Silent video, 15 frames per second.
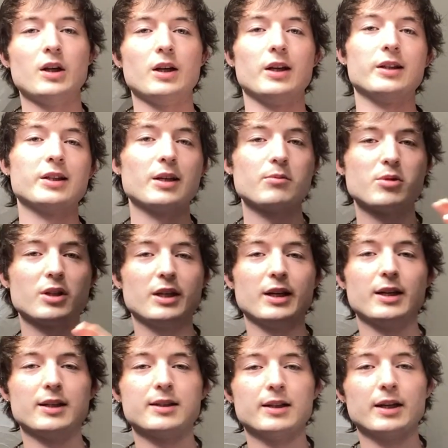In terms of
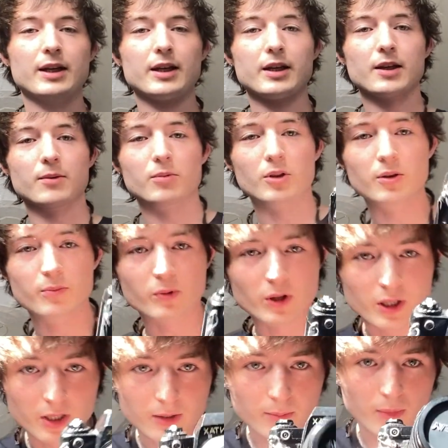gear today, I'm going to
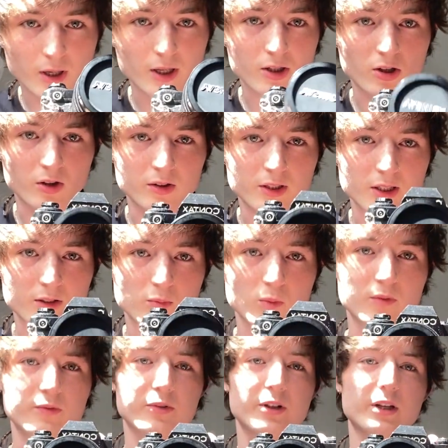bring my Contax
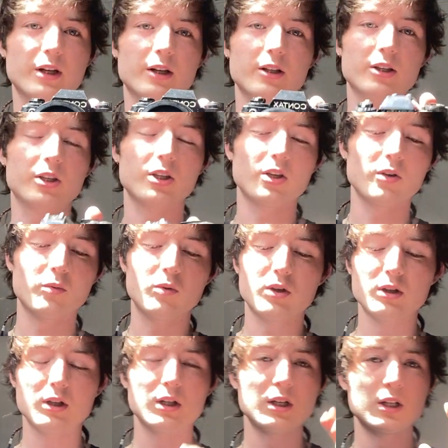139Q.
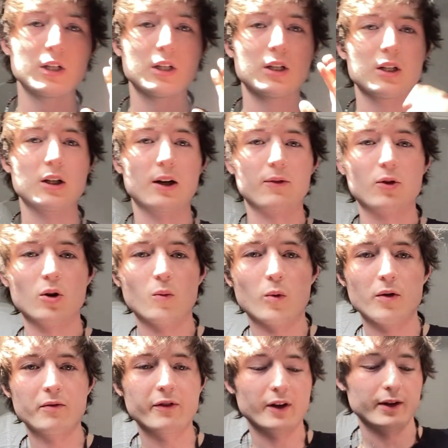I've got a
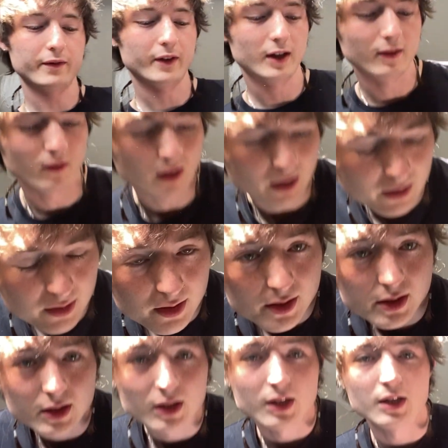135
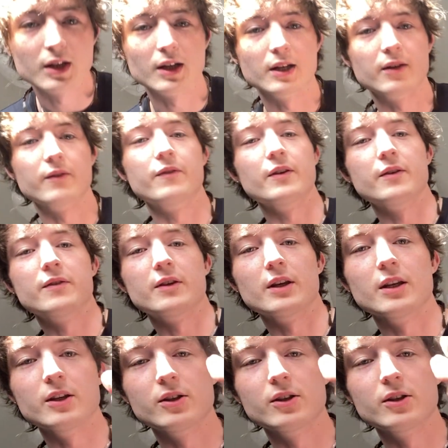lens and a 50